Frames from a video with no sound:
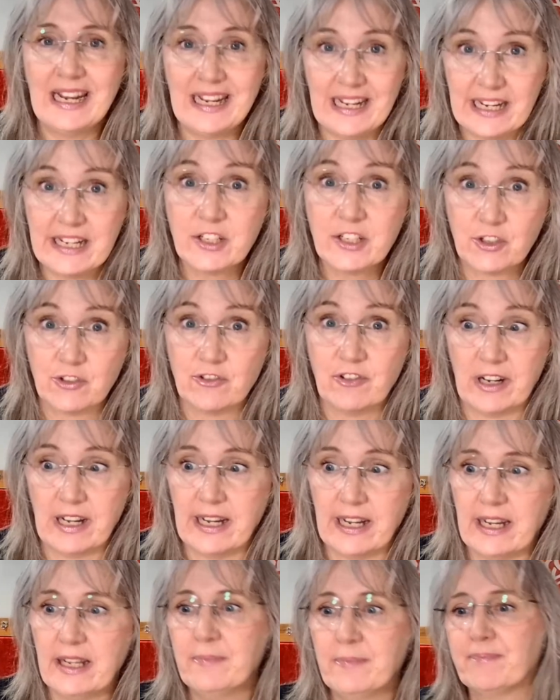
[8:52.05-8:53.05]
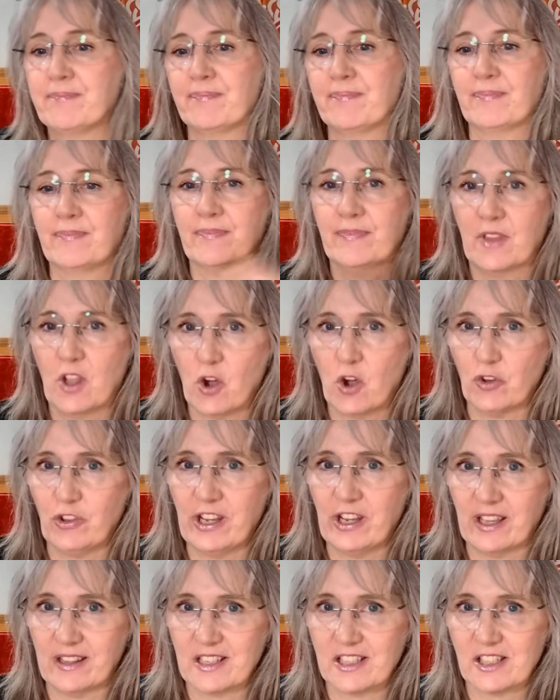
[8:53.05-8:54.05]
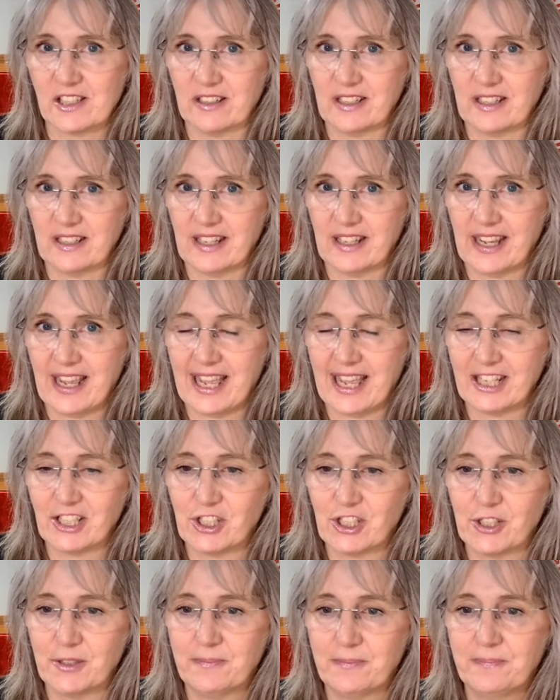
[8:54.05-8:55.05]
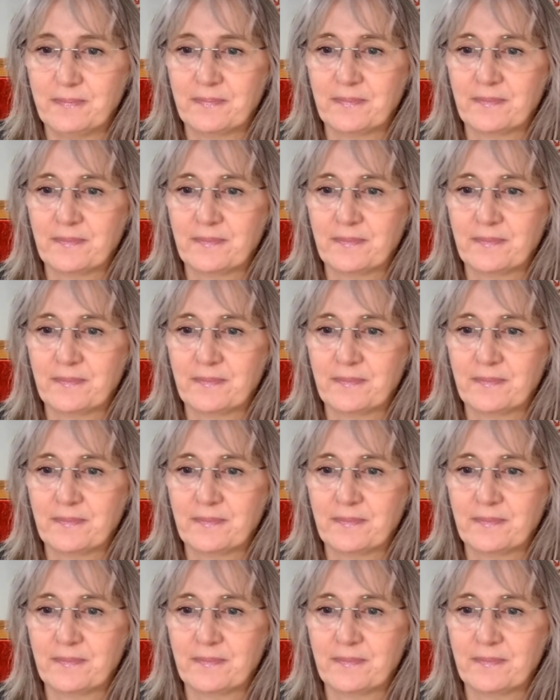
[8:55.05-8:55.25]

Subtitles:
literally on the other side of the hedge,